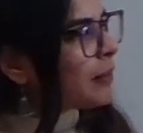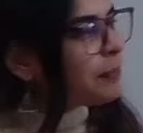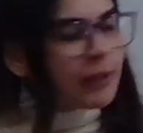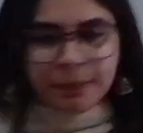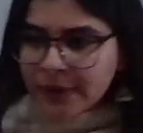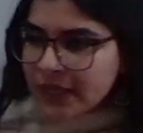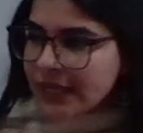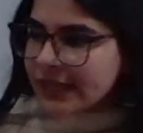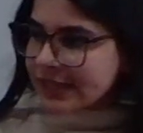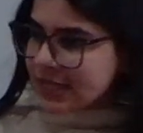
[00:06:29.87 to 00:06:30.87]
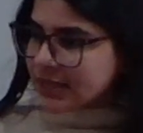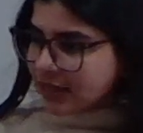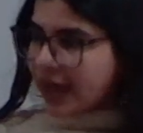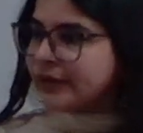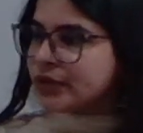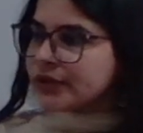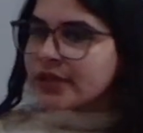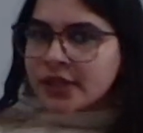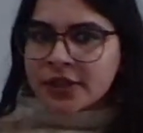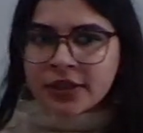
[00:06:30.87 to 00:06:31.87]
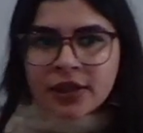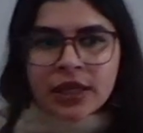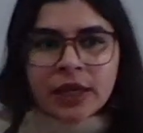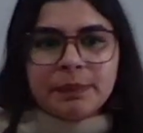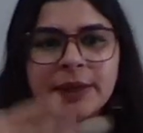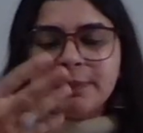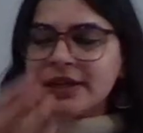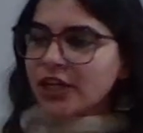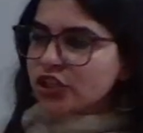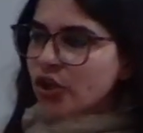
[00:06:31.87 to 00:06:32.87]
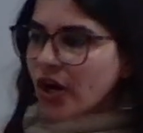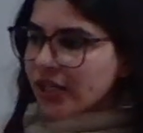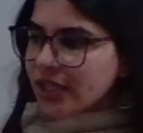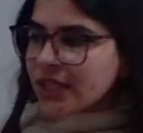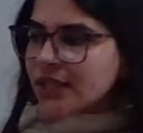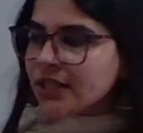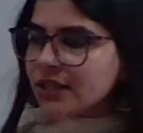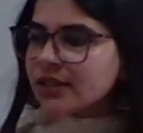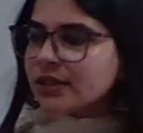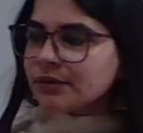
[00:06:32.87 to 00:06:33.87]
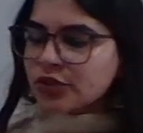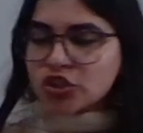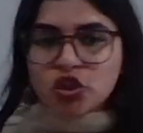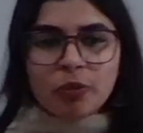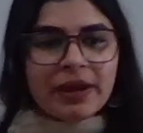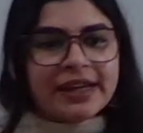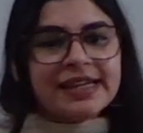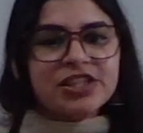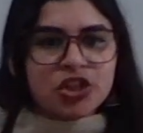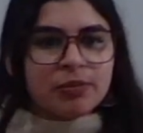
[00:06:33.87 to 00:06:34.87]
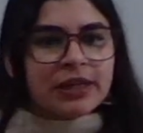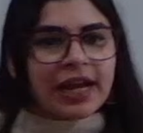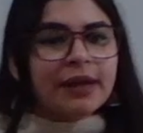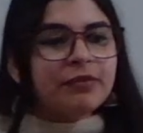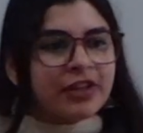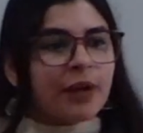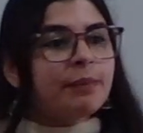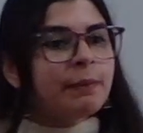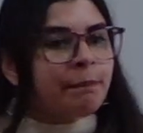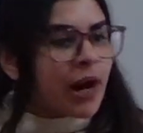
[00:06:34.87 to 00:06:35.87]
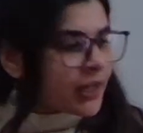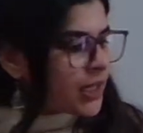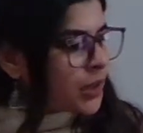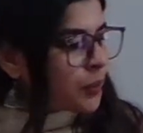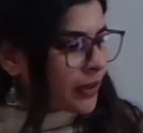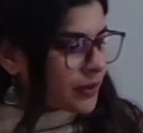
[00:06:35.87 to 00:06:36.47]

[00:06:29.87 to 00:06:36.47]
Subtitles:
People are entering, people are talking, so many stimuli we are bombarded with.